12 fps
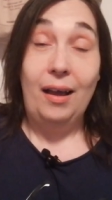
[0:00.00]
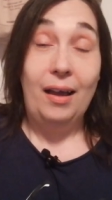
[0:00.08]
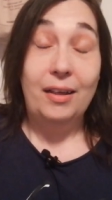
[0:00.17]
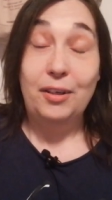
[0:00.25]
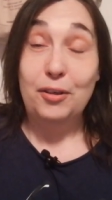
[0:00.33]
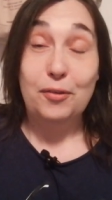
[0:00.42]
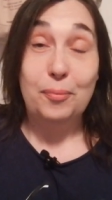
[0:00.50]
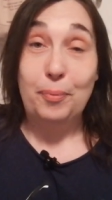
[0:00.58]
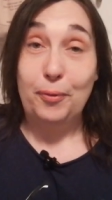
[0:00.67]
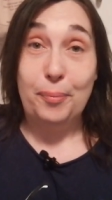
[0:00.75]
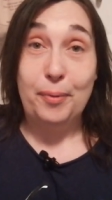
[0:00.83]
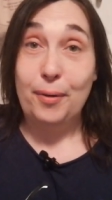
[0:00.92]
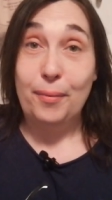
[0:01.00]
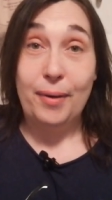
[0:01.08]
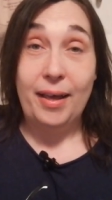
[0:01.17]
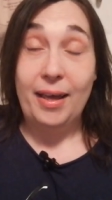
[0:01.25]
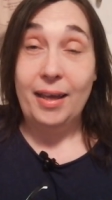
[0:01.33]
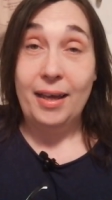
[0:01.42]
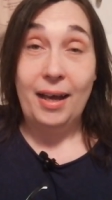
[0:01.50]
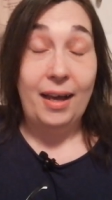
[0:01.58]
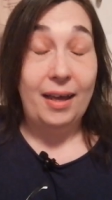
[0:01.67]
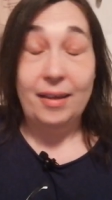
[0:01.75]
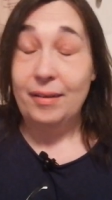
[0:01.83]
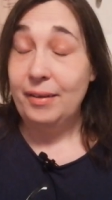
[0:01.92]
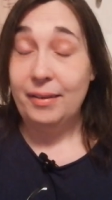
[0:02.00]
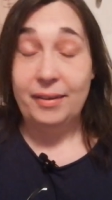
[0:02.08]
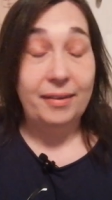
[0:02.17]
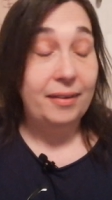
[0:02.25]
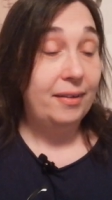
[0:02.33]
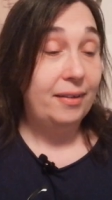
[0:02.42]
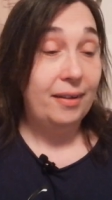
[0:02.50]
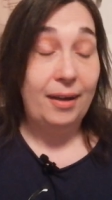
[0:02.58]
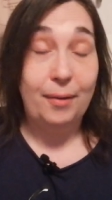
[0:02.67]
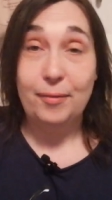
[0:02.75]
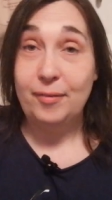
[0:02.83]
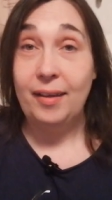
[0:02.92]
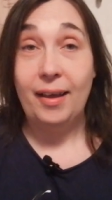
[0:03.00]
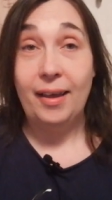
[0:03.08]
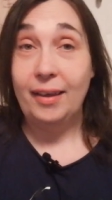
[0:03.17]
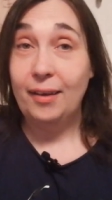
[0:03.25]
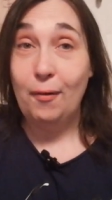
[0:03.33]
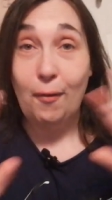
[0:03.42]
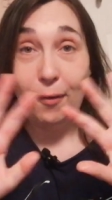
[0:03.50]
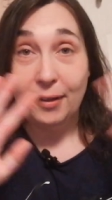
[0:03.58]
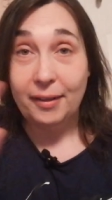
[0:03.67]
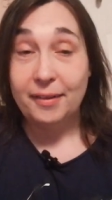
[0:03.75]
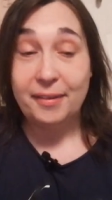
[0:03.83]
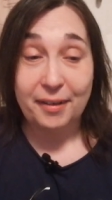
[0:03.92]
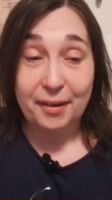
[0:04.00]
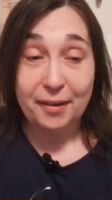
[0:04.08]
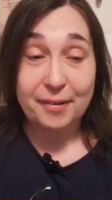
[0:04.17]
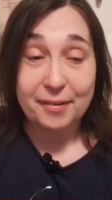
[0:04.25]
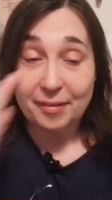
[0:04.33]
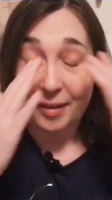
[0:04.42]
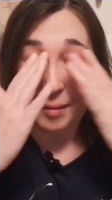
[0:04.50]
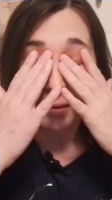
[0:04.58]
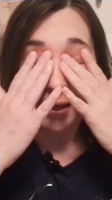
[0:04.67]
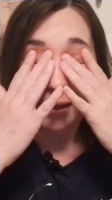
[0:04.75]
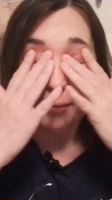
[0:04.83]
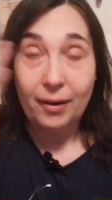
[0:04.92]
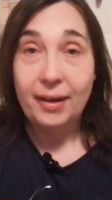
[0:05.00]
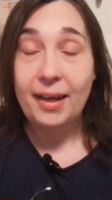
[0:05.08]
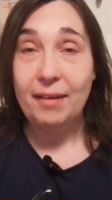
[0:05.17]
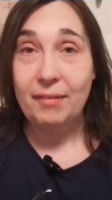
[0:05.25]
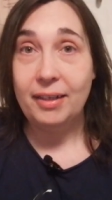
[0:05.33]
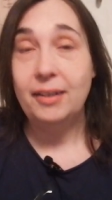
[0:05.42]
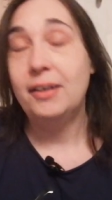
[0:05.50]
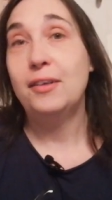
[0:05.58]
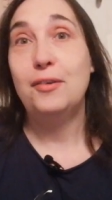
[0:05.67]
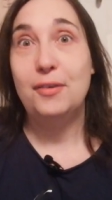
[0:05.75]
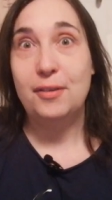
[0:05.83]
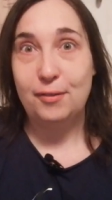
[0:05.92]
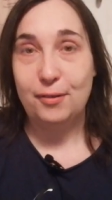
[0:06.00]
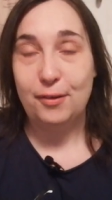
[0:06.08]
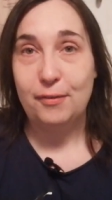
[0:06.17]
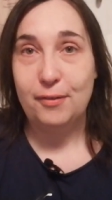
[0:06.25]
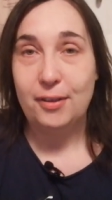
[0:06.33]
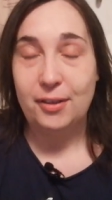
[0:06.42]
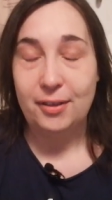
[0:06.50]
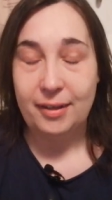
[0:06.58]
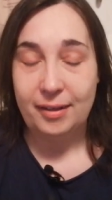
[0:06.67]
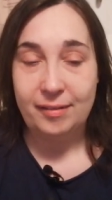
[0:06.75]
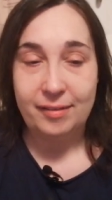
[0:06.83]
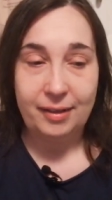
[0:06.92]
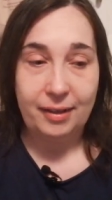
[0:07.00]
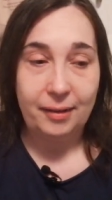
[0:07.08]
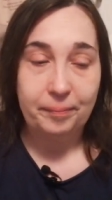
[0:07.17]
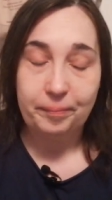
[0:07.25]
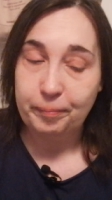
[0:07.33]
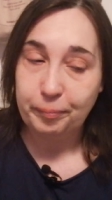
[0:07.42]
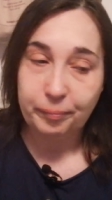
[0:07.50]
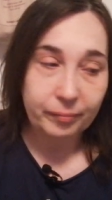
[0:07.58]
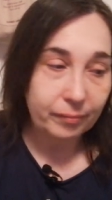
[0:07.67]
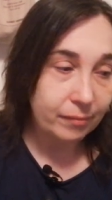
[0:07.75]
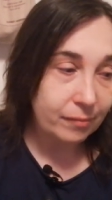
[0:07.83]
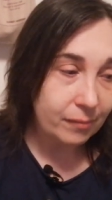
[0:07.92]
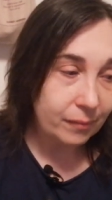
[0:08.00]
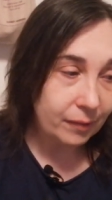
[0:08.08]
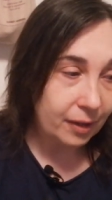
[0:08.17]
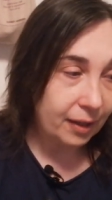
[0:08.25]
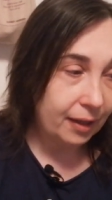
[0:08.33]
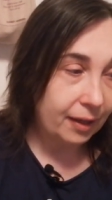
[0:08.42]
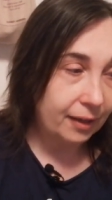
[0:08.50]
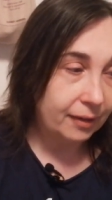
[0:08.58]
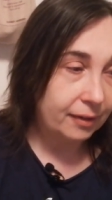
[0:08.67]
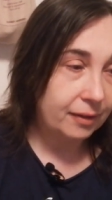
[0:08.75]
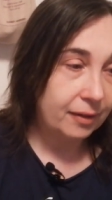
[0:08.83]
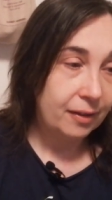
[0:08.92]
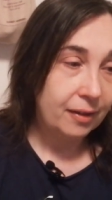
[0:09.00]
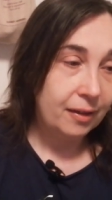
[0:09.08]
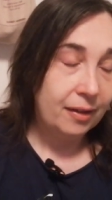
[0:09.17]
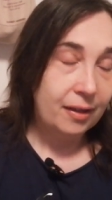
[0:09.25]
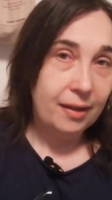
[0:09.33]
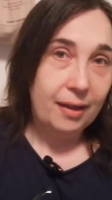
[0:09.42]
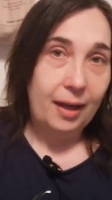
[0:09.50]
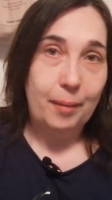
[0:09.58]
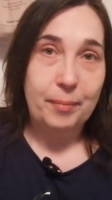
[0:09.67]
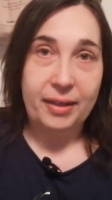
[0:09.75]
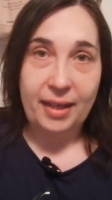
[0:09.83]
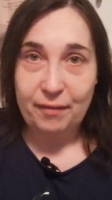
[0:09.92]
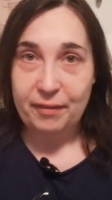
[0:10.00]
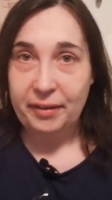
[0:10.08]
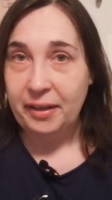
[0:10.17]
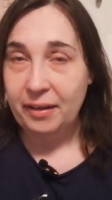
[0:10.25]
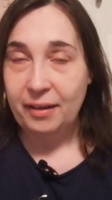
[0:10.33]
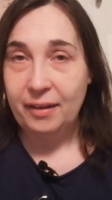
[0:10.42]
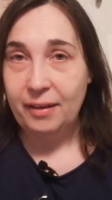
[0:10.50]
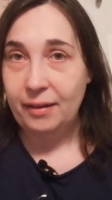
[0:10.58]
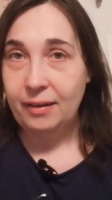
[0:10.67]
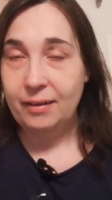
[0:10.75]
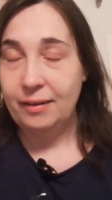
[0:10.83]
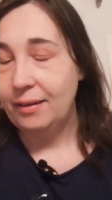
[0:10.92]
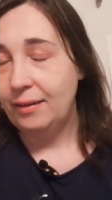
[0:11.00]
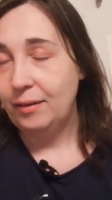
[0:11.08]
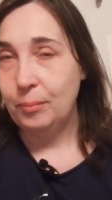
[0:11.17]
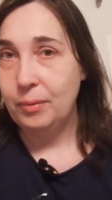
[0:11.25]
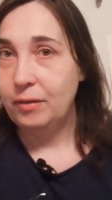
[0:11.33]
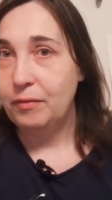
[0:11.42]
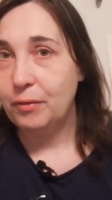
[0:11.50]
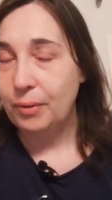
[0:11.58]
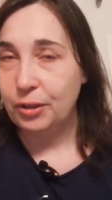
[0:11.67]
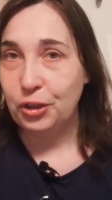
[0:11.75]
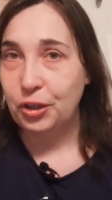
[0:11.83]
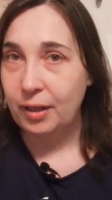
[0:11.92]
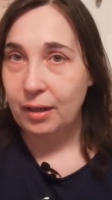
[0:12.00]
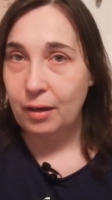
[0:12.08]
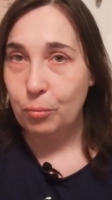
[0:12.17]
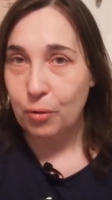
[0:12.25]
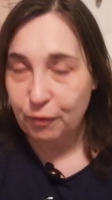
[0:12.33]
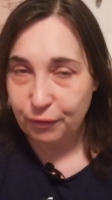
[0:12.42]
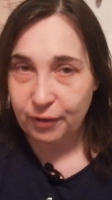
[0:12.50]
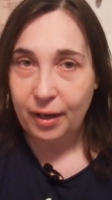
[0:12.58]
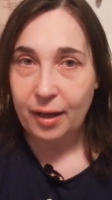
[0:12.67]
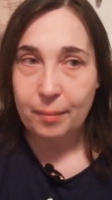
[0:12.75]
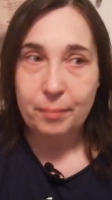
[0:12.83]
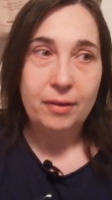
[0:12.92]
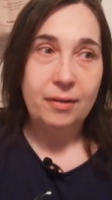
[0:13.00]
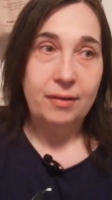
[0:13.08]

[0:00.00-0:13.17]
It just blew me away. I was like all in tears. I'm like, what have I done to deserve such a nice thing? And I've been having a little bit of a rough time.